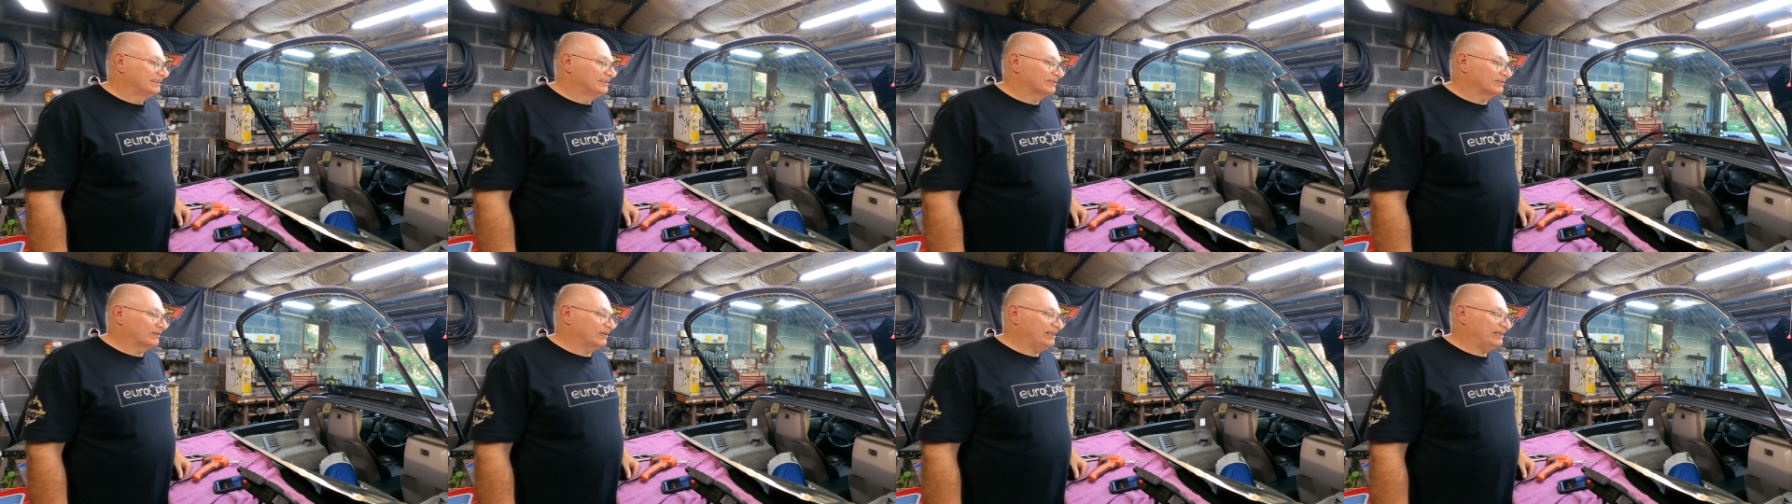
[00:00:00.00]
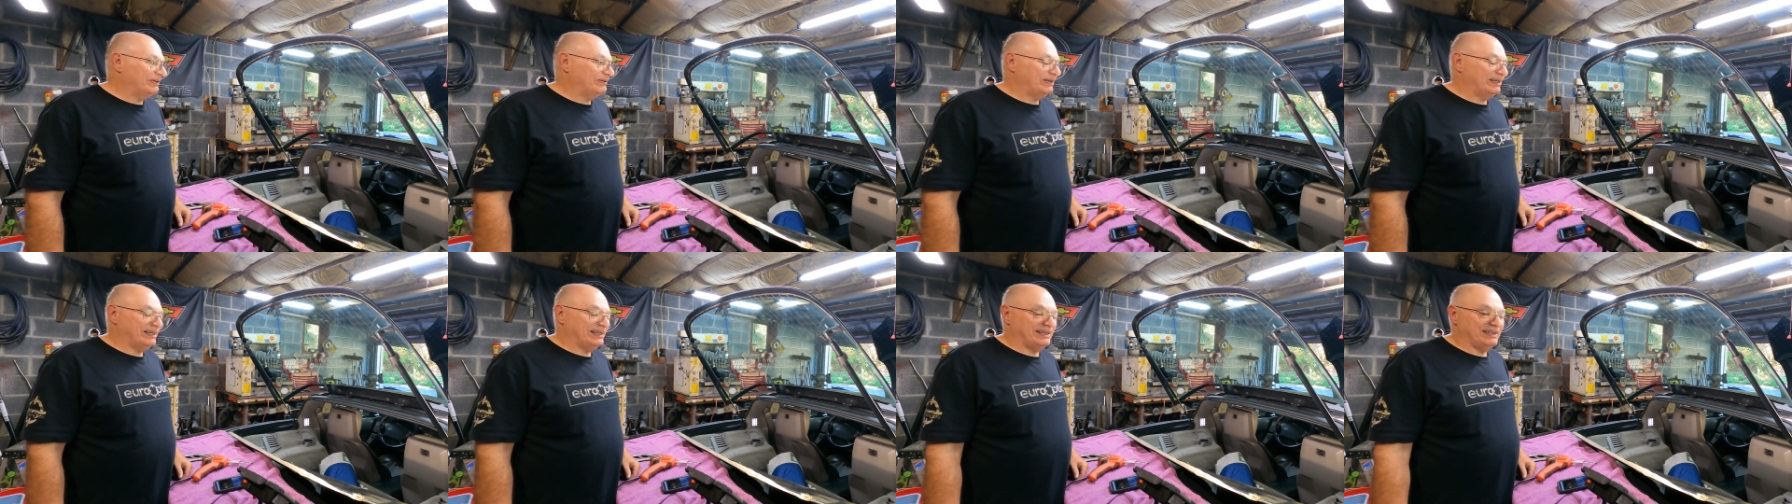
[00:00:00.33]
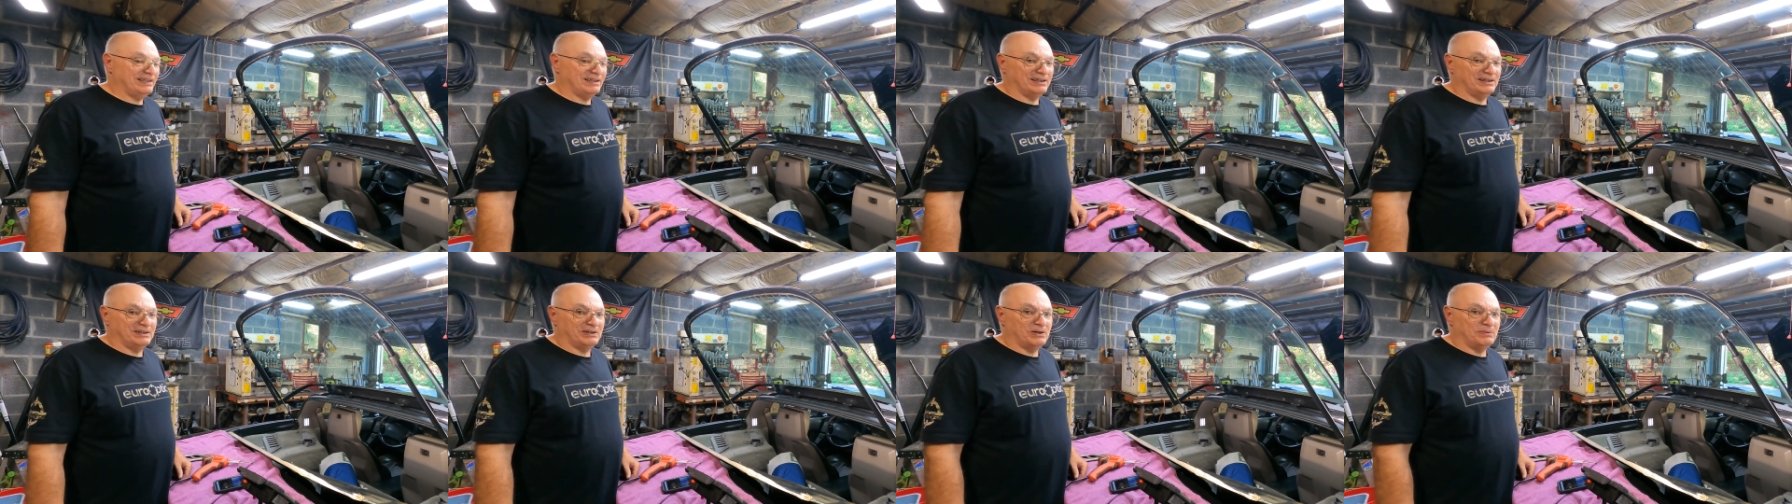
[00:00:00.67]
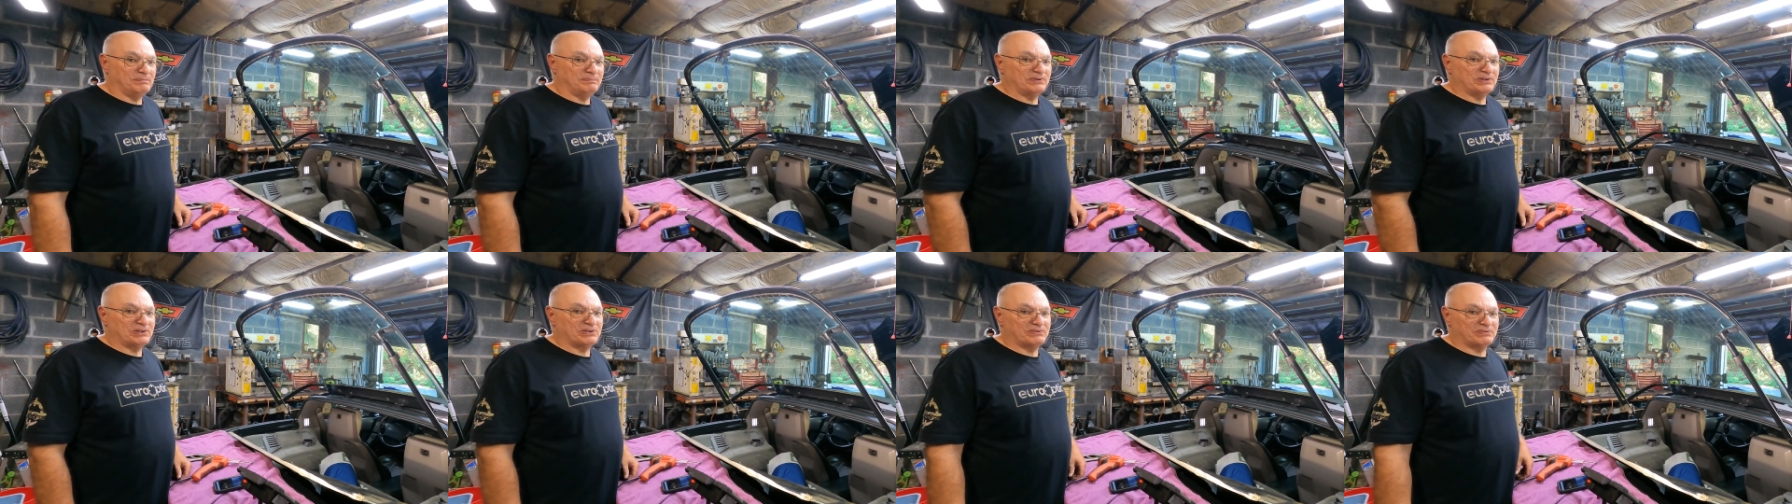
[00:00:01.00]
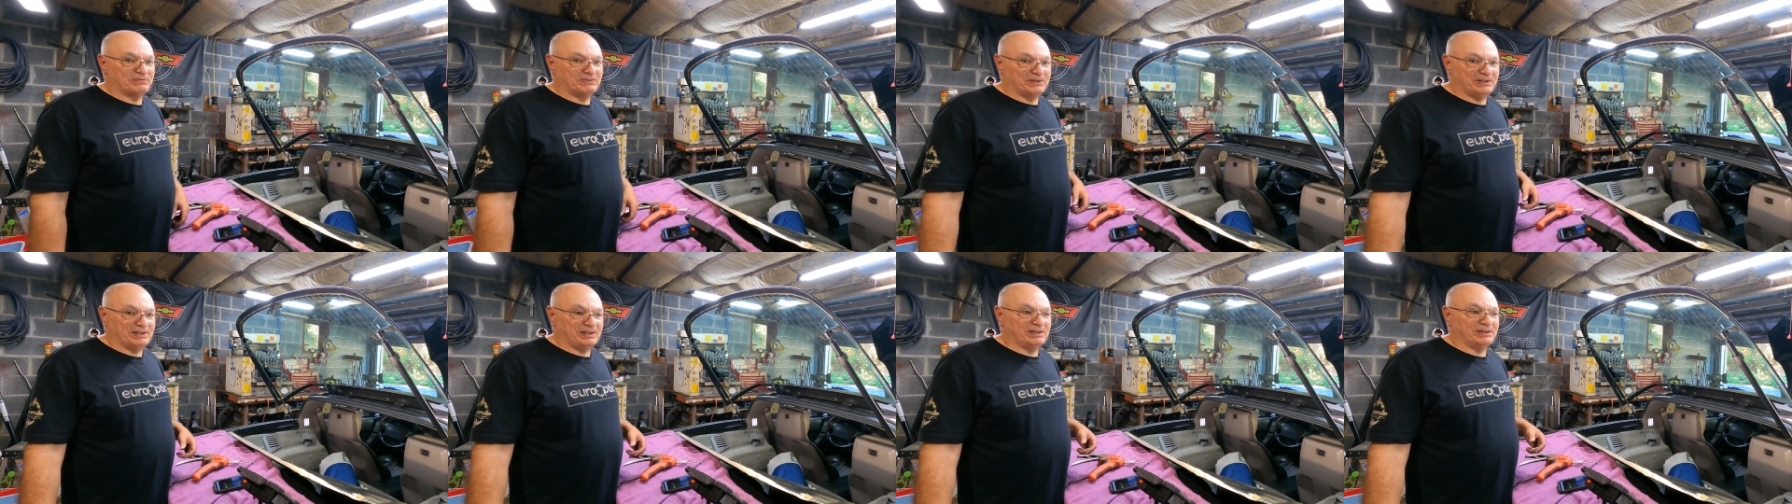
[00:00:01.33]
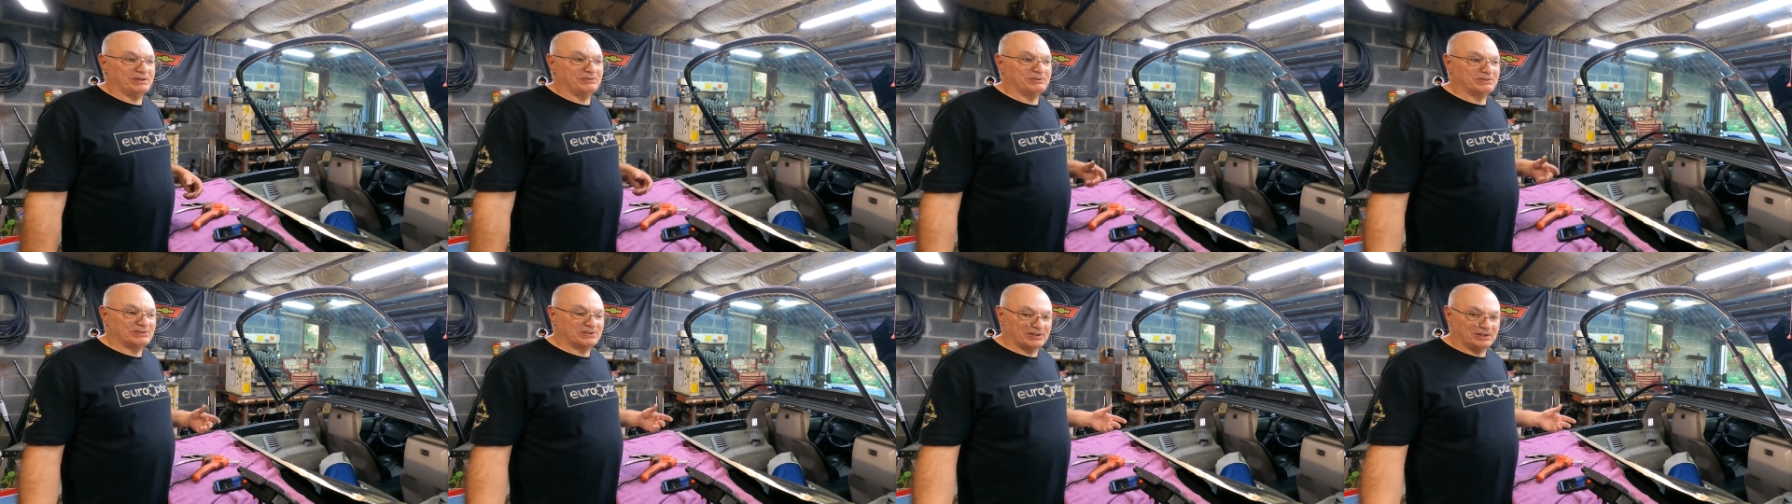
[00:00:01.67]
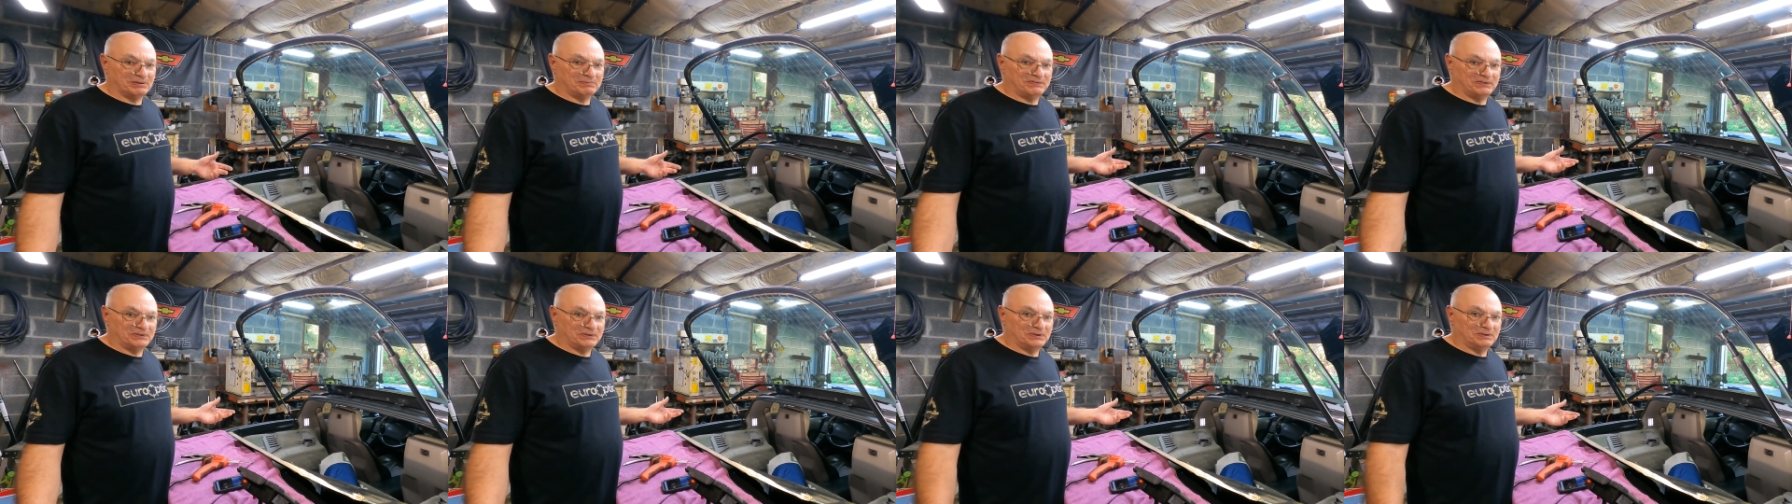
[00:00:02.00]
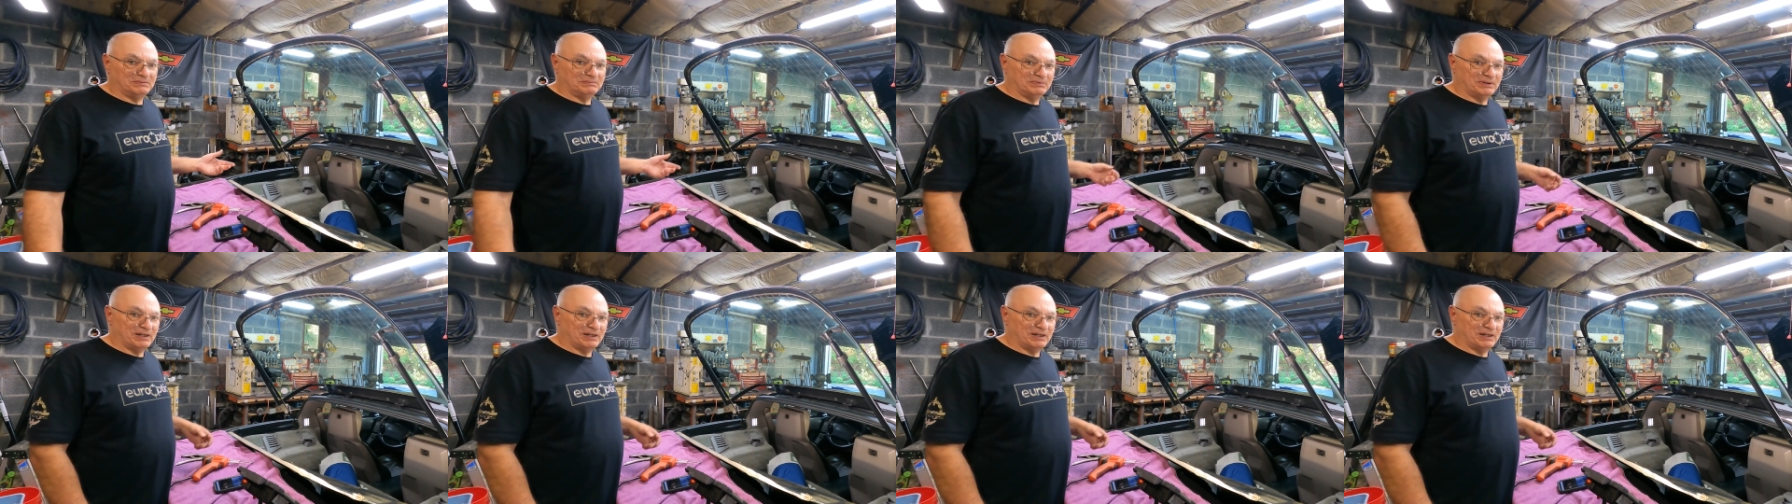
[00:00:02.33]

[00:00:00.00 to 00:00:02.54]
So anyway, I hope this video was helpful.